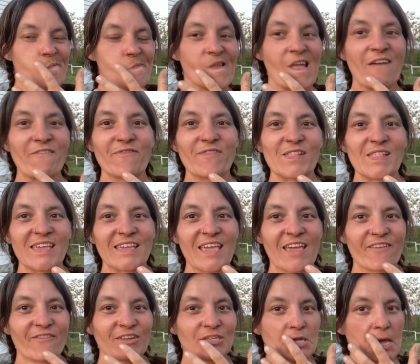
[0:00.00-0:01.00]
I feel like
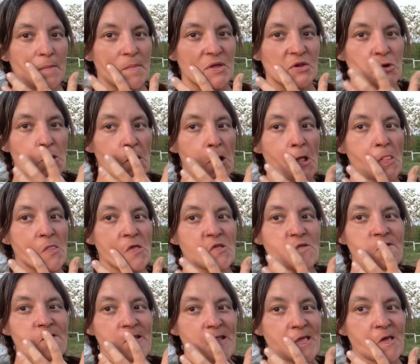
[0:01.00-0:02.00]
every time I turn on this
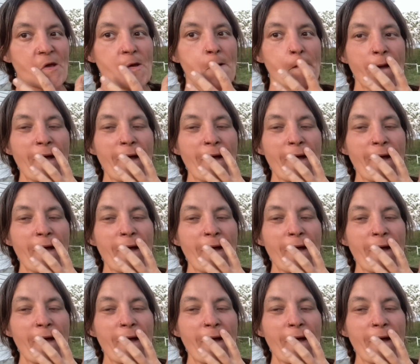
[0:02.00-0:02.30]
video,